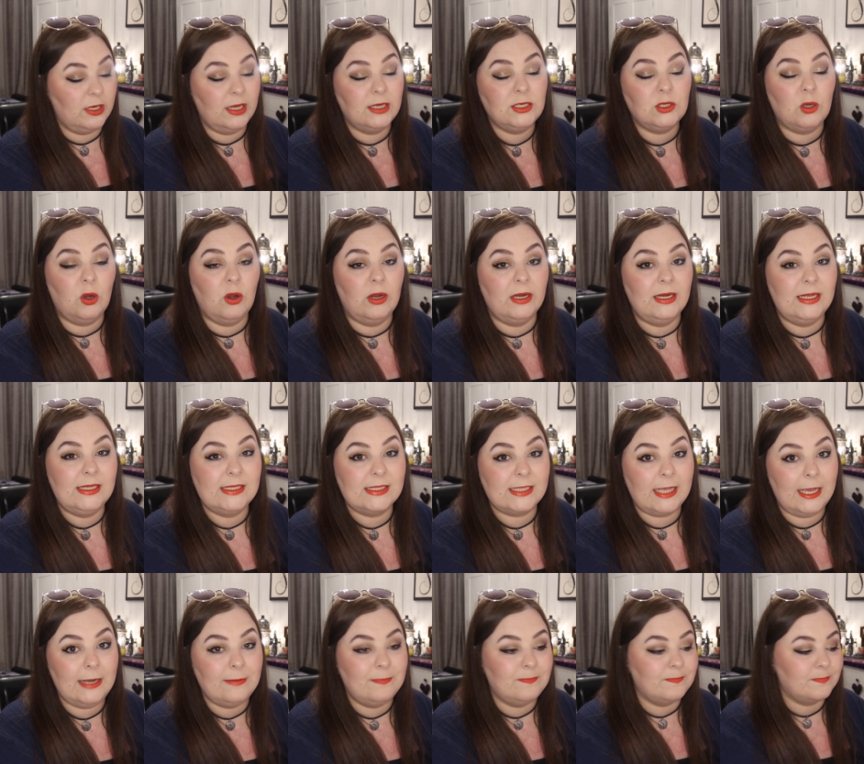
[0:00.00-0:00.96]
and oily
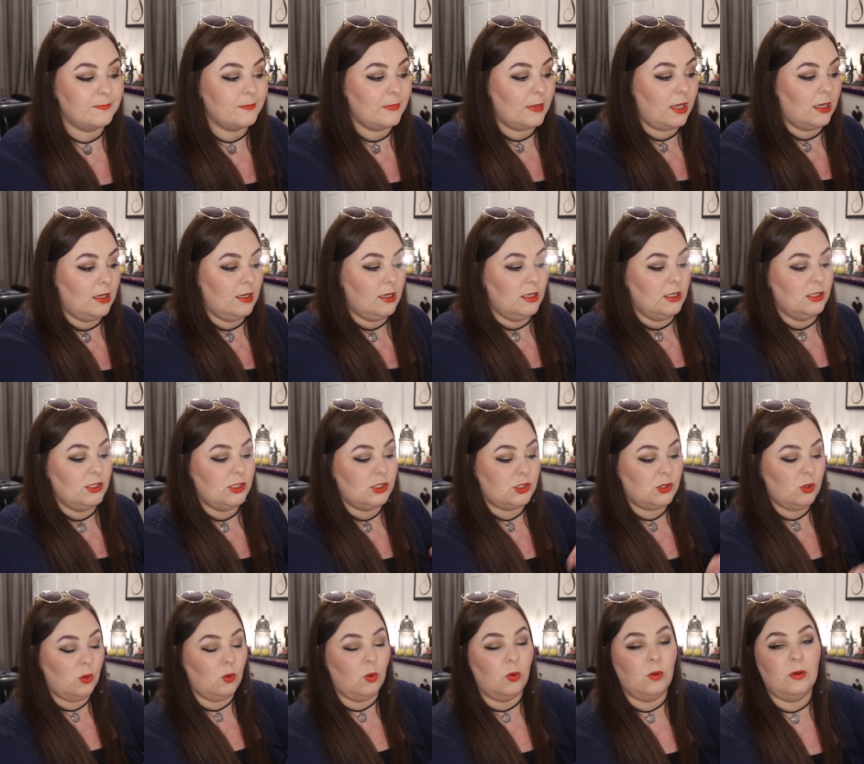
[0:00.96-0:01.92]
skin
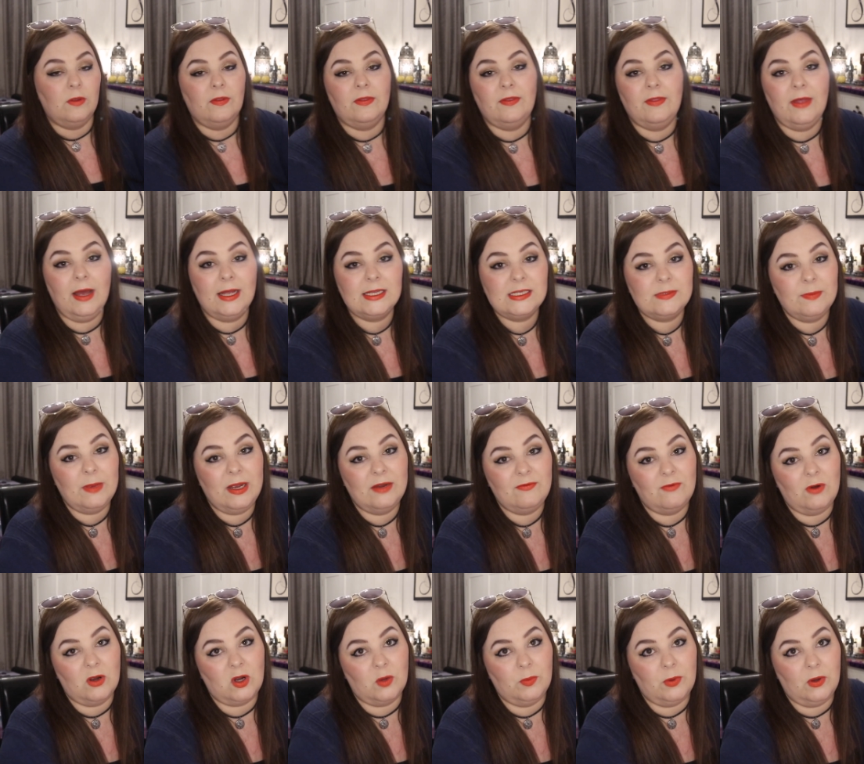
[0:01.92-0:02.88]
so that's my
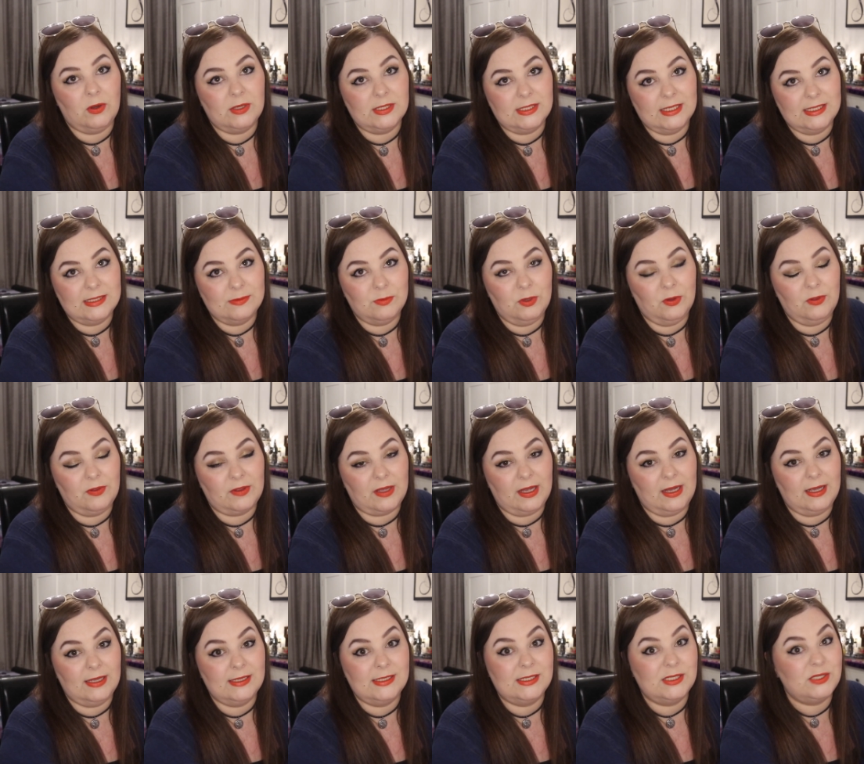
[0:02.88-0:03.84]
Roccabox this month
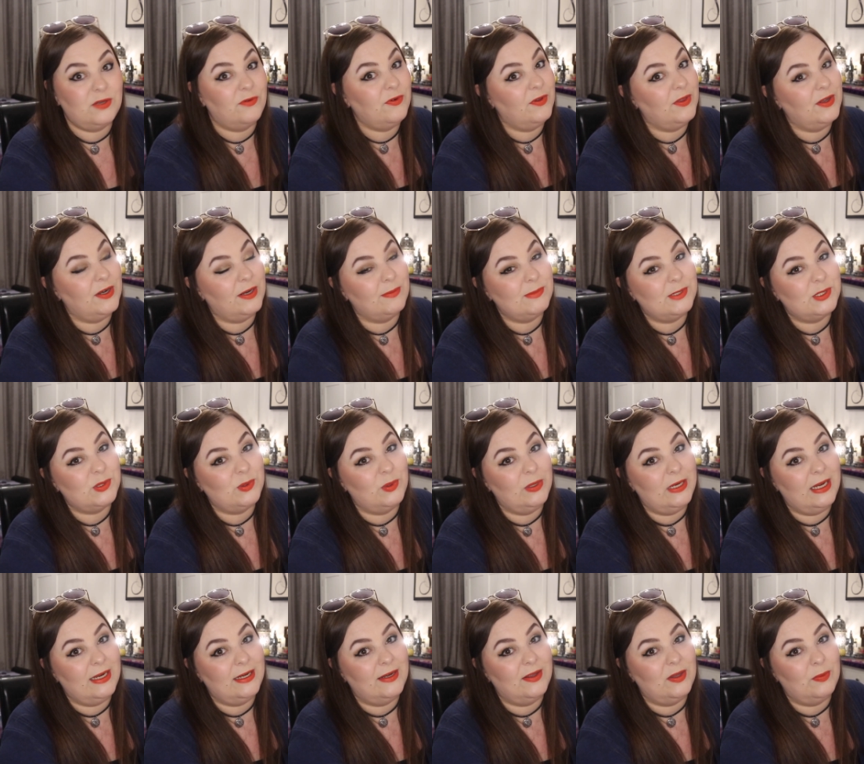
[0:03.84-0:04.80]
guys. Sorry that I'm so
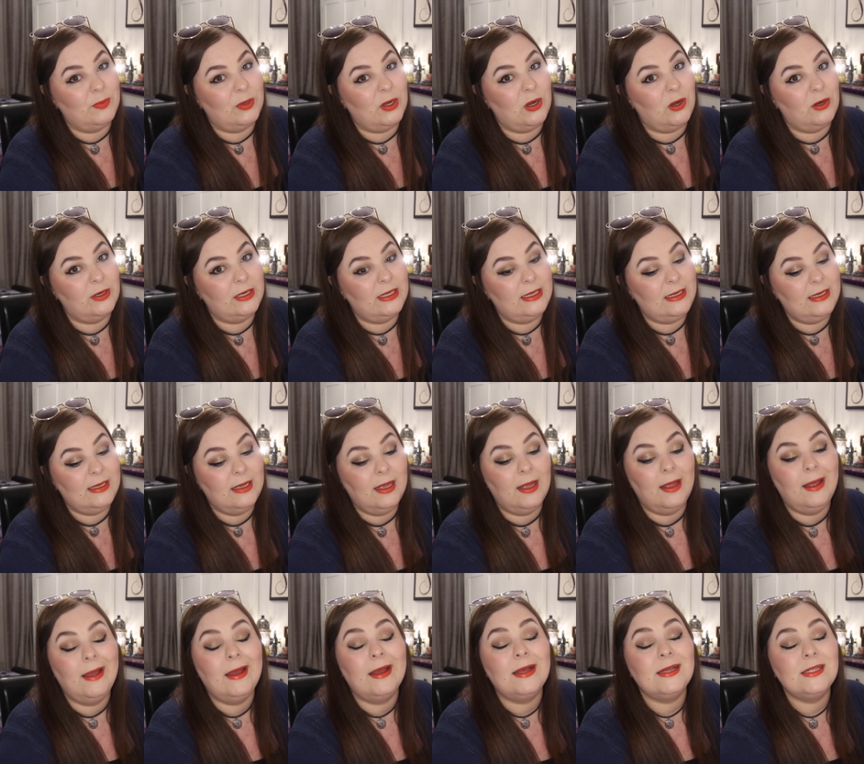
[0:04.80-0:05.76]
late at the party
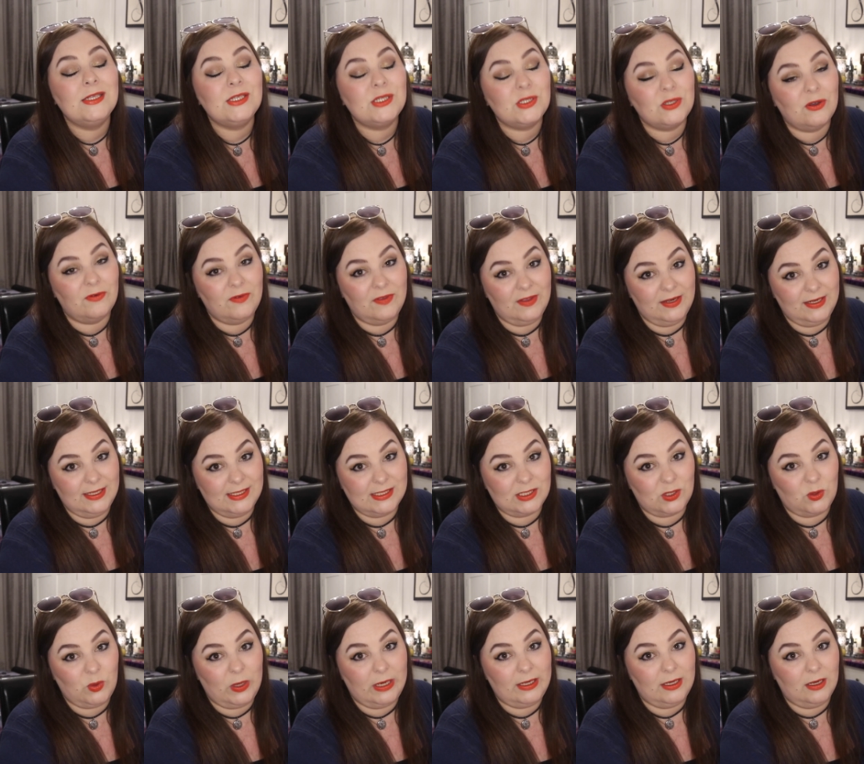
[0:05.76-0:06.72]
and sorry that it's
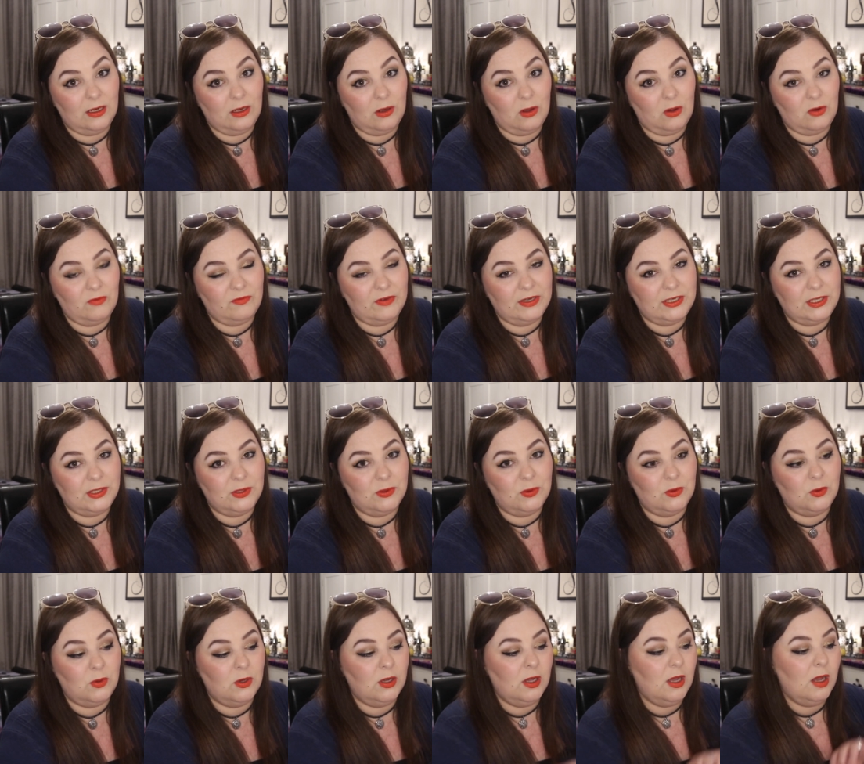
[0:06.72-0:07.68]
quite a long
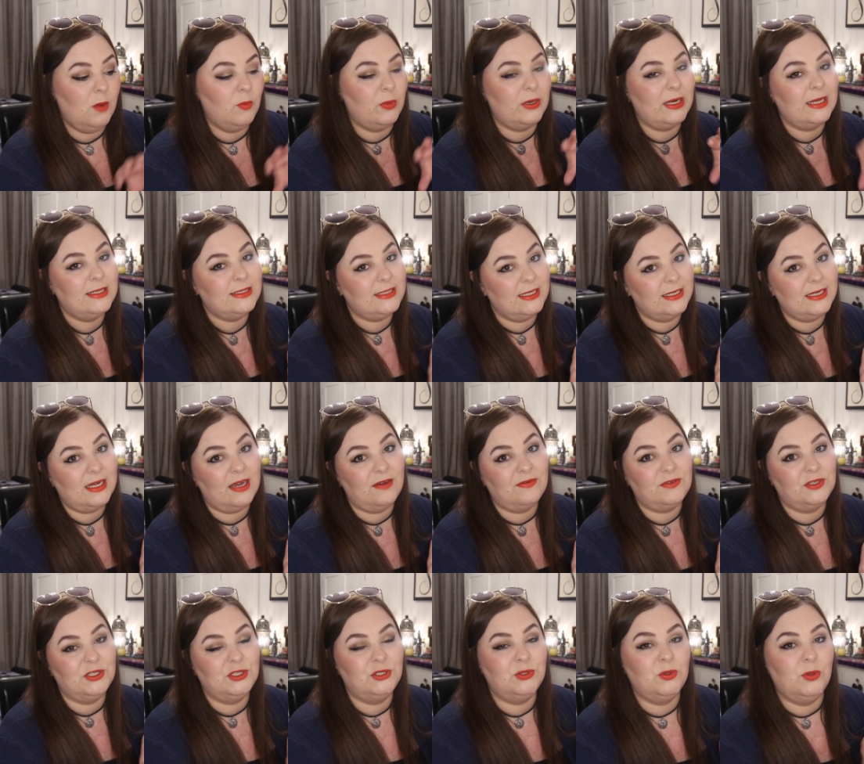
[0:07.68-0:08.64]
video but I did have
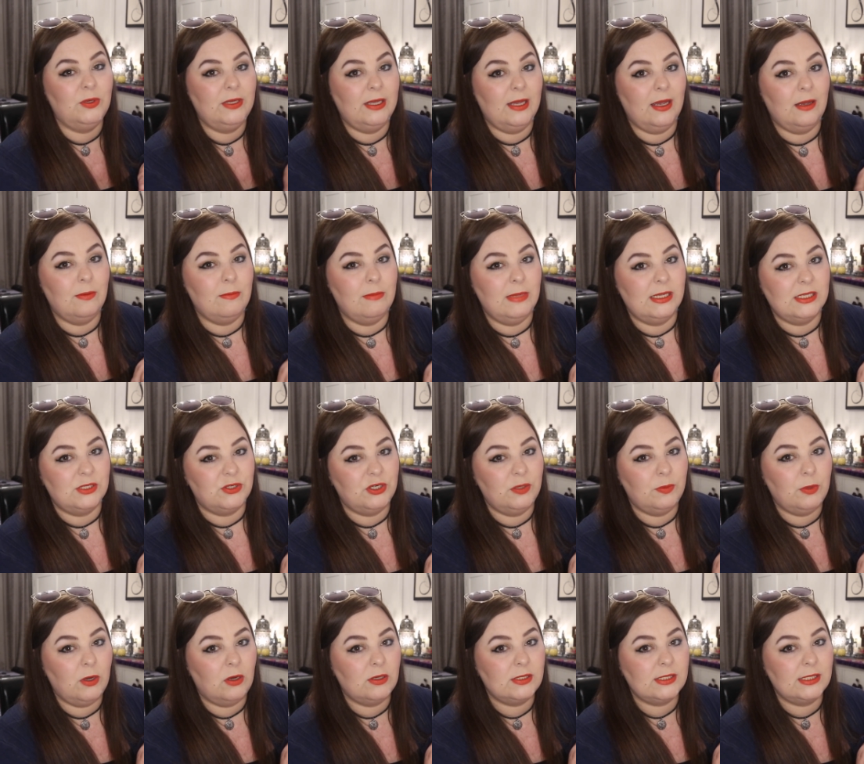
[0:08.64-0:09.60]
to show you a mystery
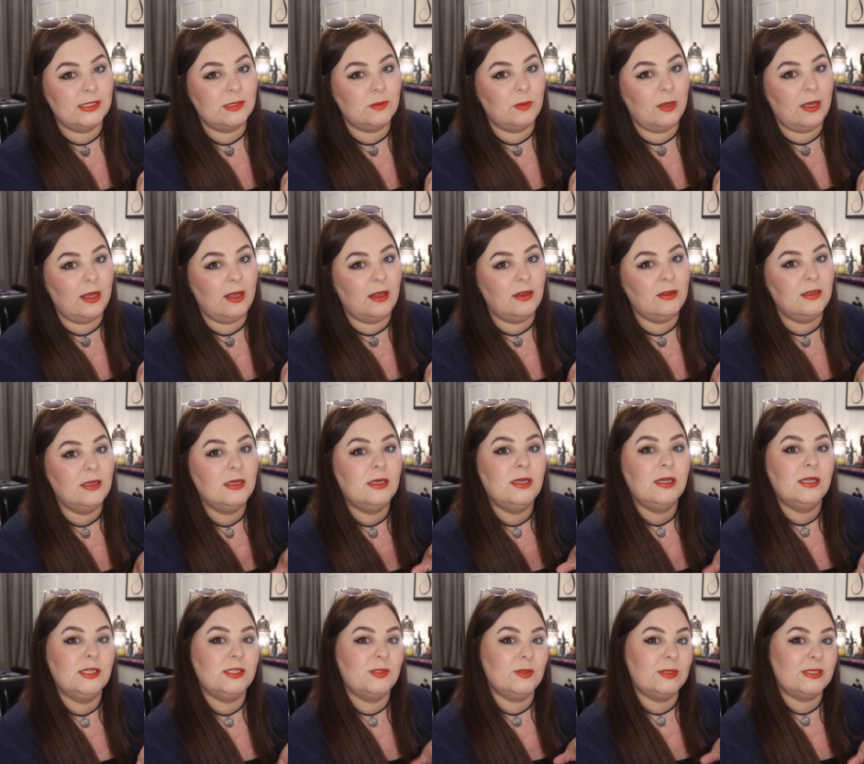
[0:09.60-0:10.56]
box as well
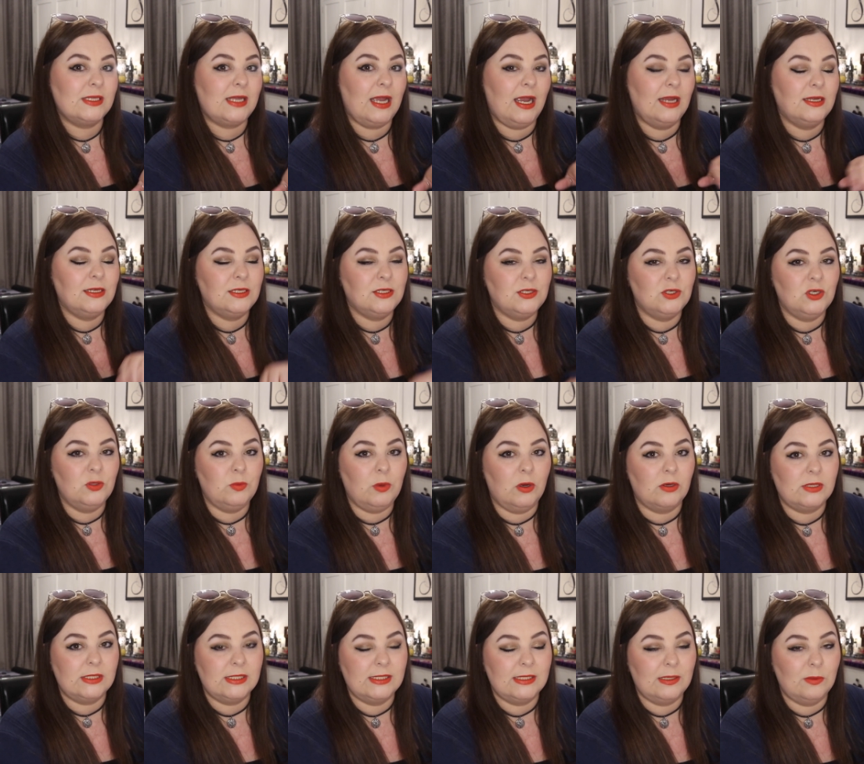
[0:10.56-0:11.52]
so it's kind of two
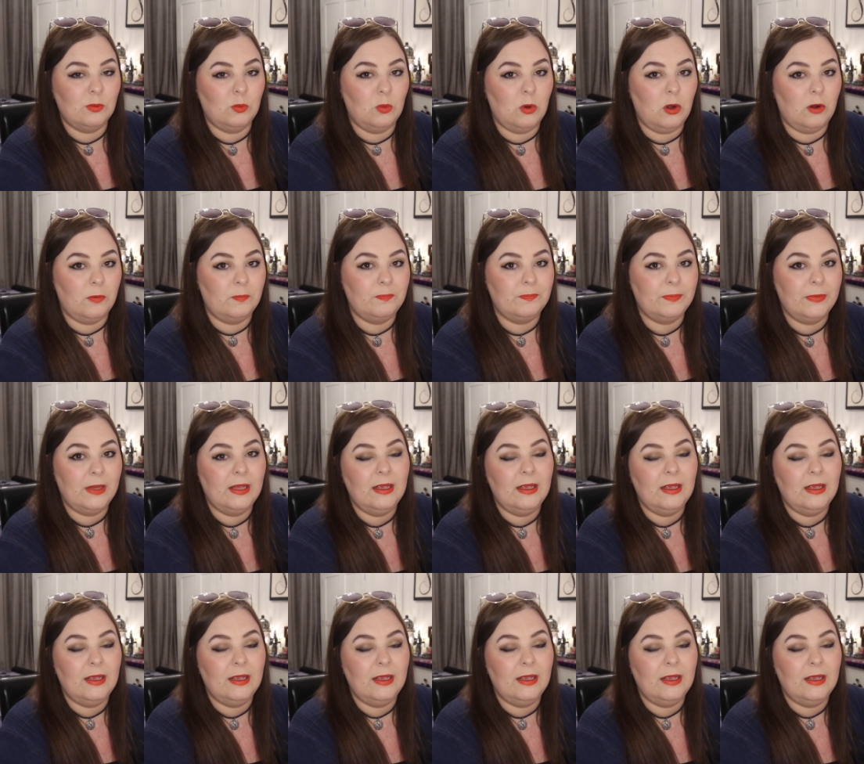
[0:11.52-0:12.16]
boxes in one.